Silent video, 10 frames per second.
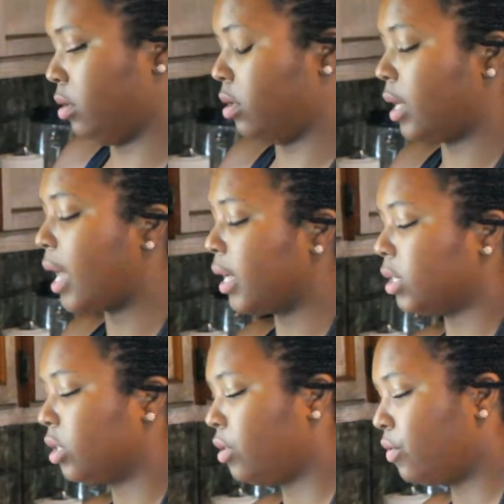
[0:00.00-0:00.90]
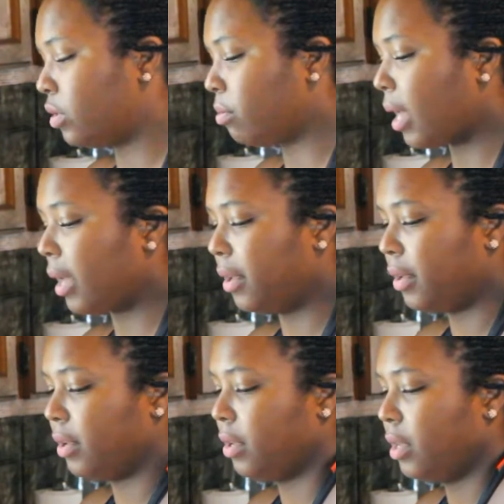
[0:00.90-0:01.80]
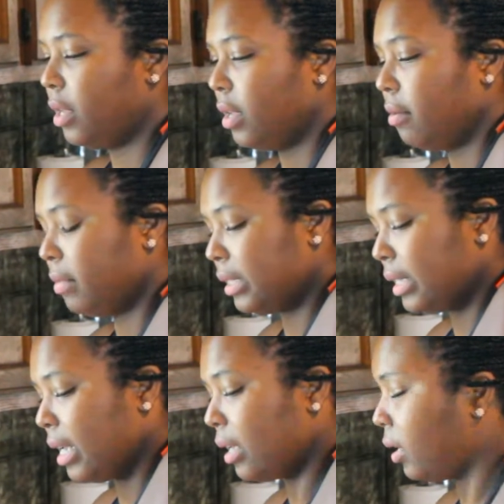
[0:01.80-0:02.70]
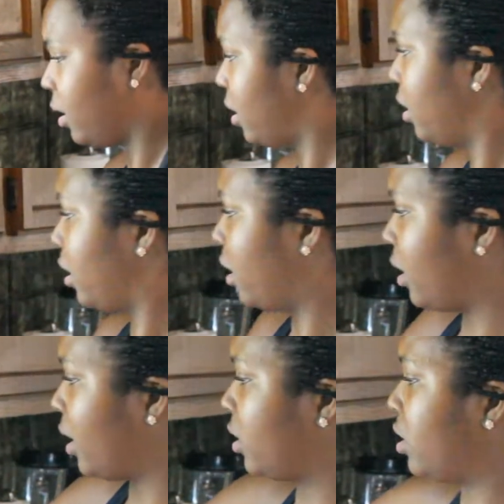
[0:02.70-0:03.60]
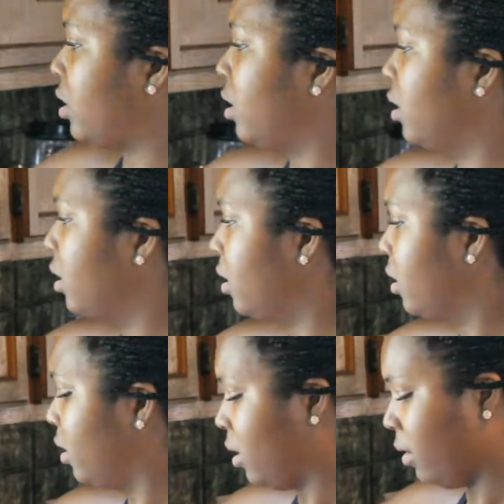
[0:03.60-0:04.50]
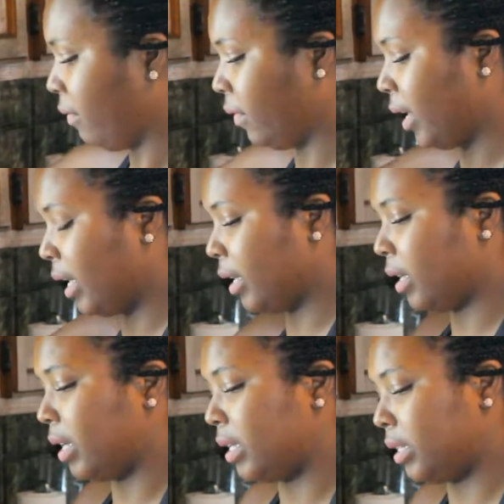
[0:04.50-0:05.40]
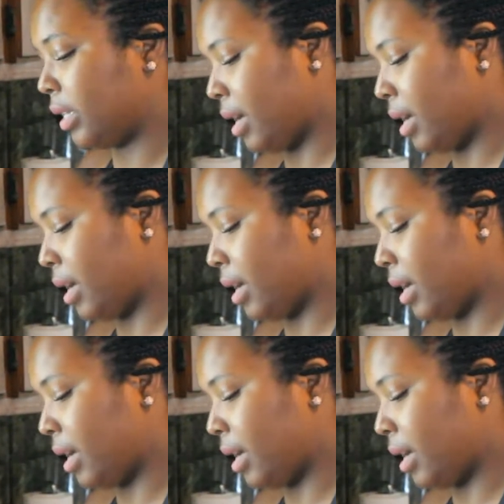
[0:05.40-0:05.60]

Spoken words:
You gotta excuse my sink. It gets flooded because